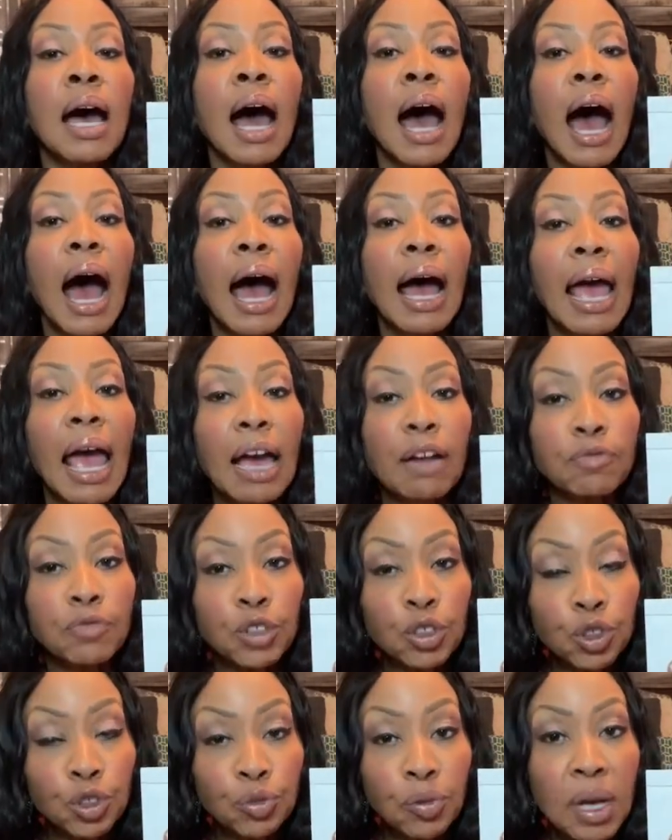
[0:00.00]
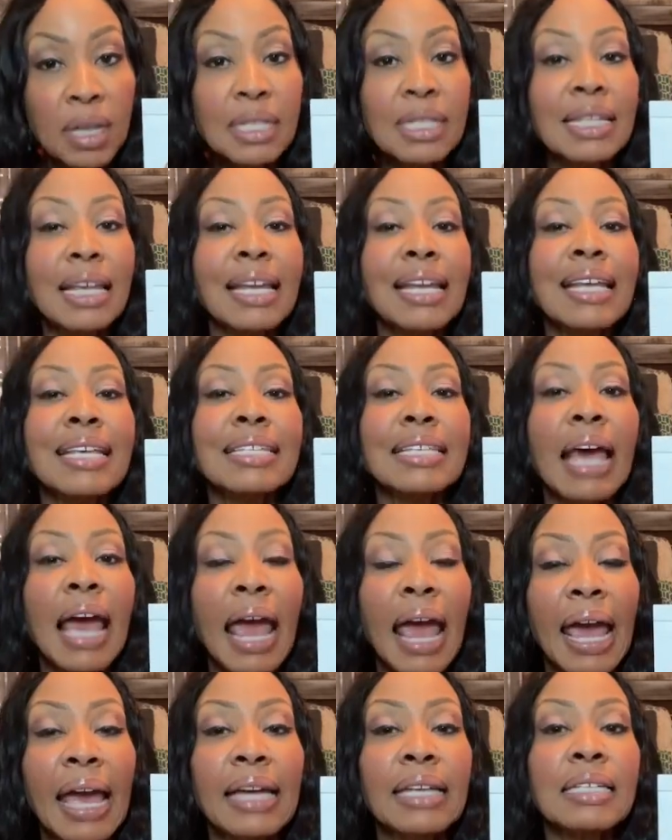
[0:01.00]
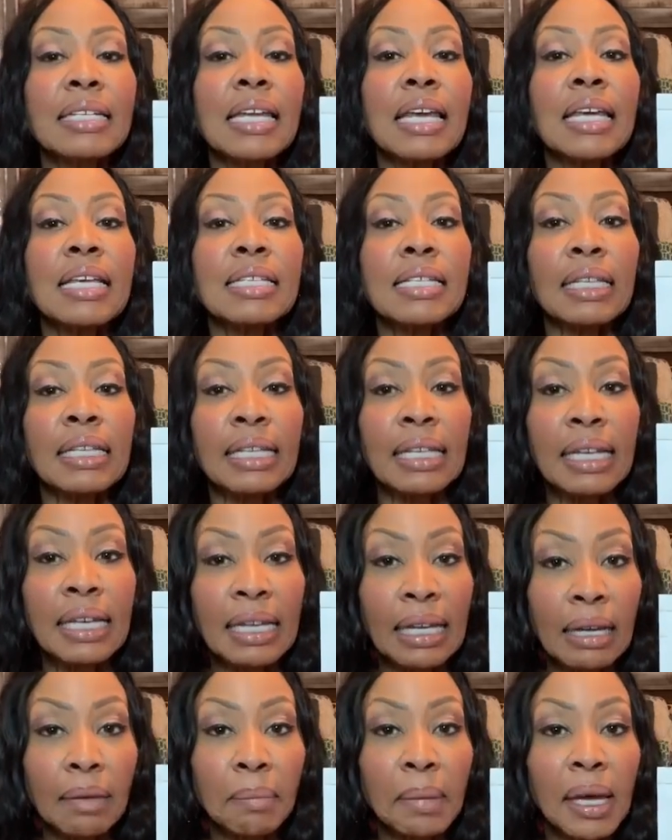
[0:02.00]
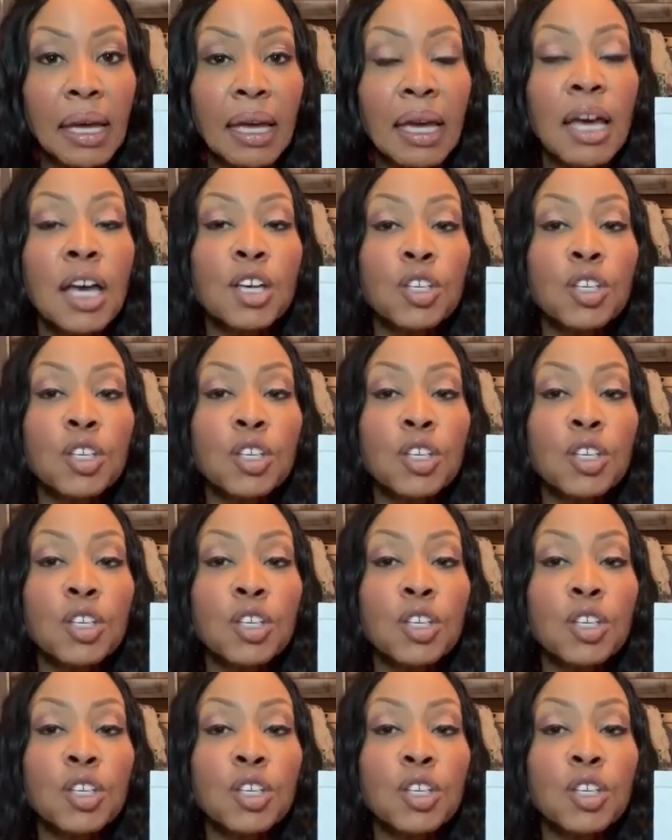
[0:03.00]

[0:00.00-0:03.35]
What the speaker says: I have to trust that His hand is leading me.